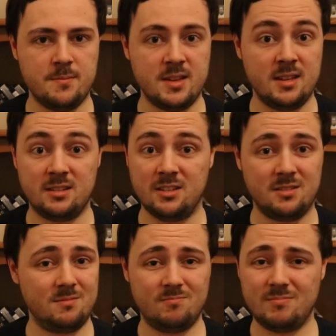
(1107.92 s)
is
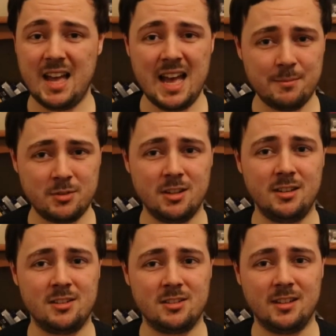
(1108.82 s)
just
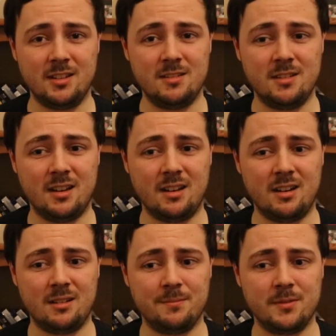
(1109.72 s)
absolutely stunning.
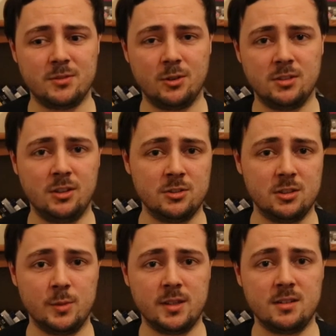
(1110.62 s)
Of course, the
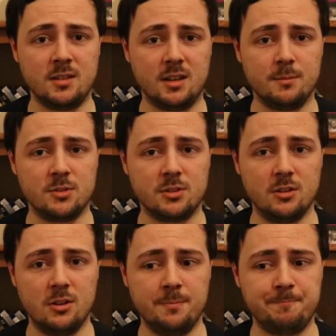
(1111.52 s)
Oscar-winning
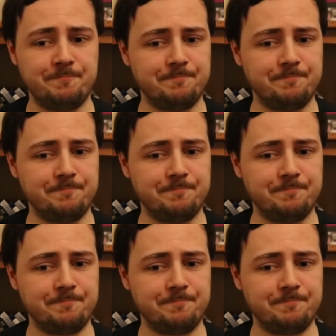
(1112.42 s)
score.